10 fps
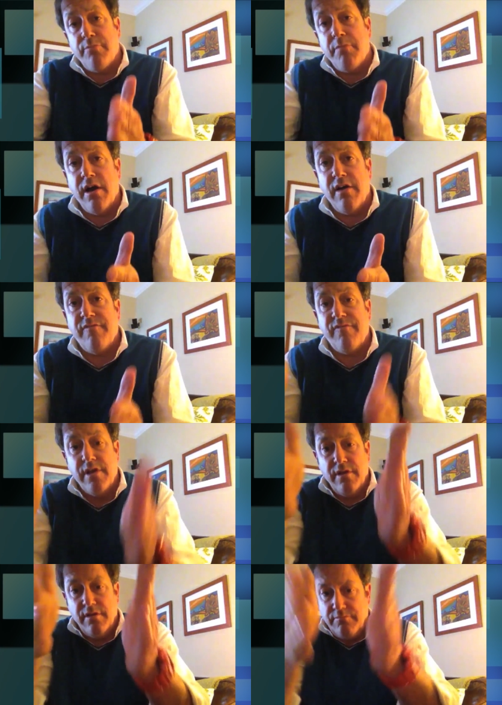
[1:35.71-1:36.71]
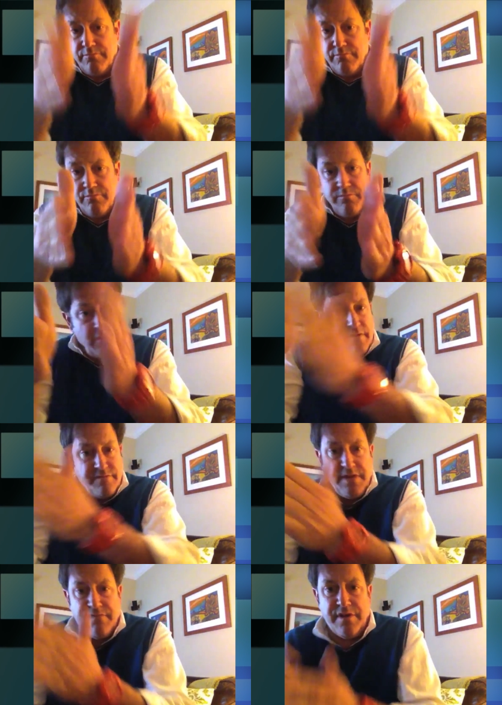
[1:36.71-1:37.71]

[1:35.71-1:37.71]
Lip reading: of different